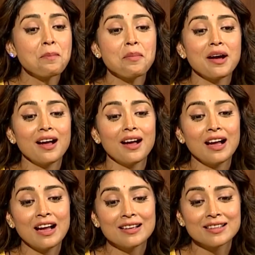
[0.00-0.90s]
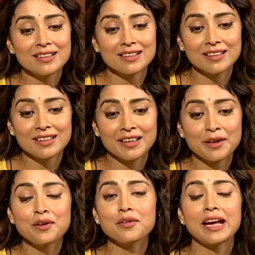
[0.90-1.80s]
but
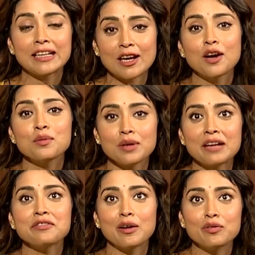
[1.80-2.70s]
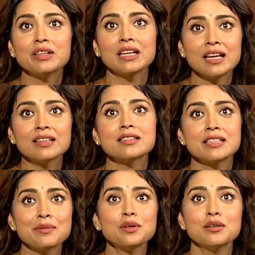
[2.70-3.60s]
you know, right now, I, I feel like the
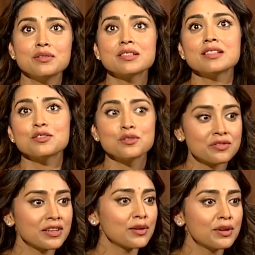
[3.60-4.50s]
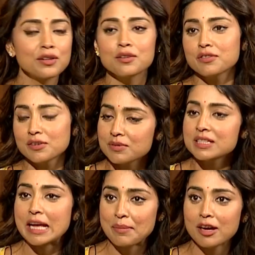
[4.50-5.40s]
same nervousness you felt when your films
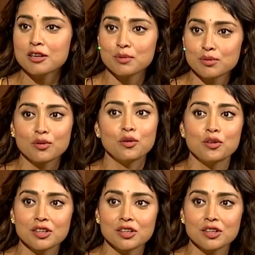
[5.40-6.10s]
came out before